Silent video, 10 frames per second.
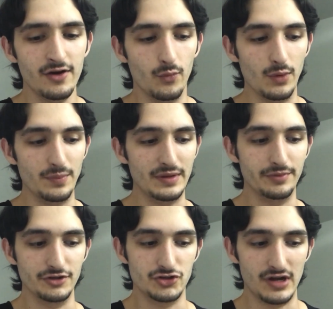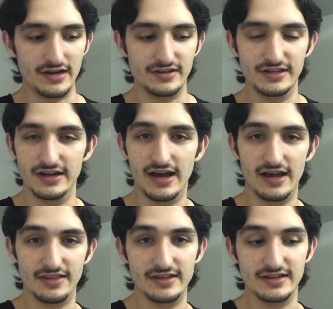when people try to
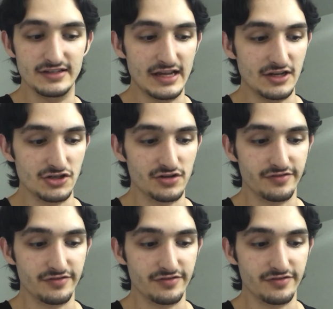deny the danger